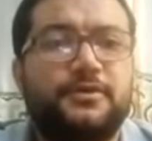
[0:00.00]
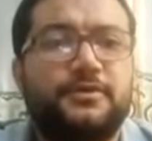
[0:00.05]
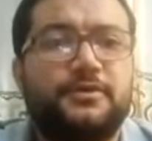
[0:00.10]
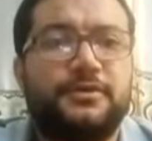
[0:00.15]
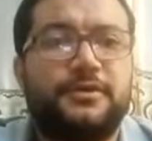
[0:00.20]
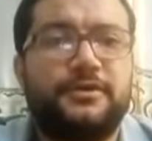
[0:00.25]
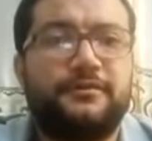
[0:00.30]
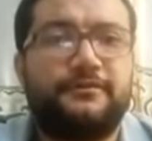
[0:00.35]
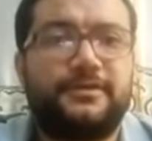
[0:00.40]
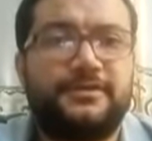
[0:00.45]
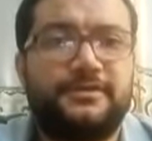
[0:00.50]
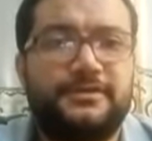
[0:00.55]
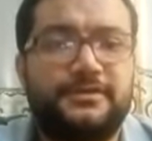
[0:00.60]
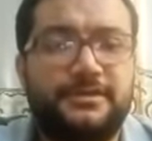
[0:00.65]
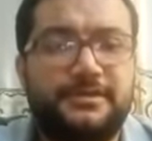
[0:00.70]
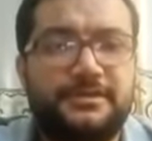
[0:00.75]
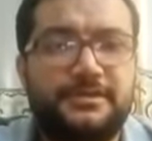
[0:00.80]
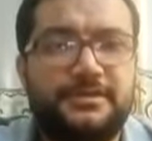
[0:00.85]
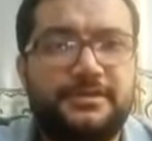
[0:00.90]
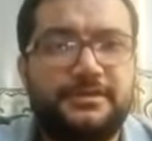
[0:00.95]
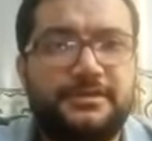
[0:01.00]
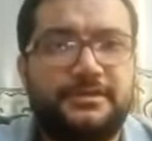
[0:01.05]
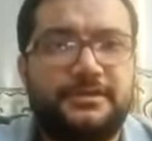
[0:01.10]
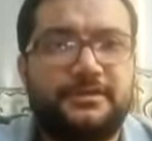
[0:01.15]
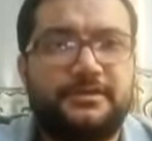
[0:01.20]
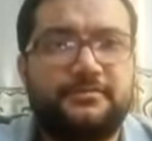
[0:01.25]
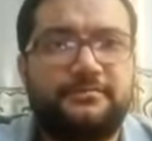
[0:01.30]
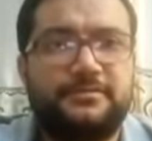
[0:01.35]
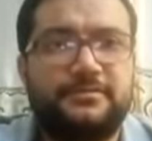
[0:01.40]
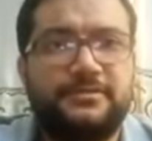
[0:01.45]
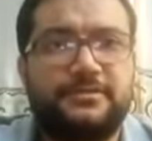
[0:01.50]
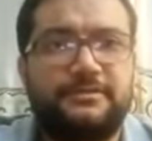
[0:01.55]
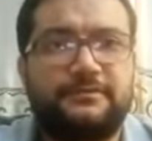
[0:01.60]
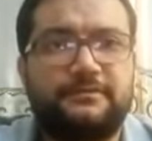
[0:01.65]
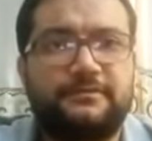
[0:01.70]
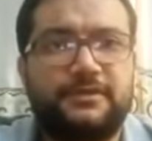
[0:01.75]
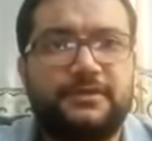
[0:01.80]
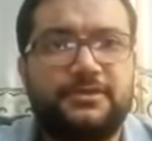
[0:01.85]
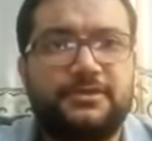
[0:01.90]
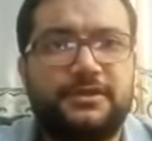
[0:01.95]
If it is decreasing, it means the
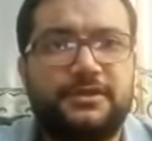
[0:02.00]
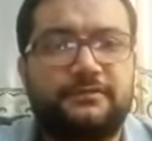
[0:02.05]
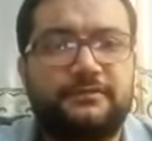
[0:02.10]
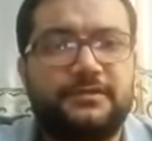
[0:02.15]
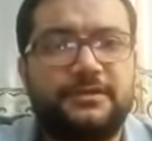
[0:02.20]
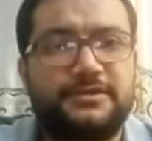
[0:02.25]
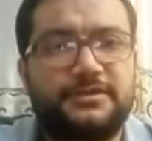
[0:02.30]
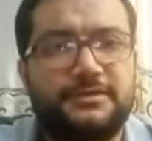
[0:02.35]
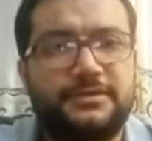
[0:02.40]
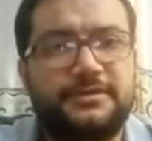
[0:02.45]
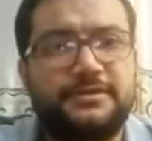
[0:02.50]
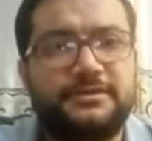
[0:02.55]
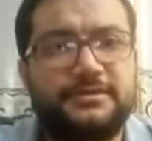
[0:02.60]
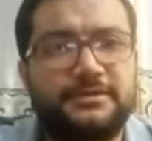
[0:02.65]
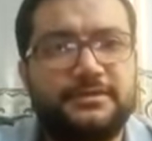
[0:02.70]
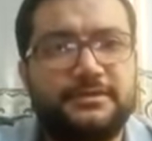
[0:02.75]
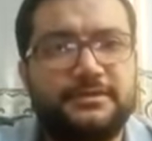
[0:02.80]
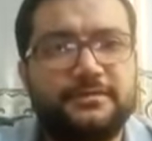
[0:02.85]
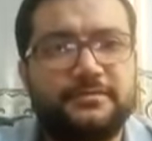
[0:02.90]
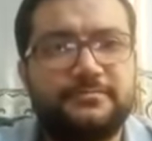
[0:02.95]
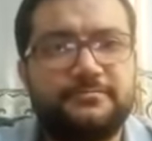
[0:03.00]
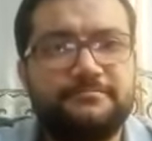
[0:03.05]
infection level is decreasing.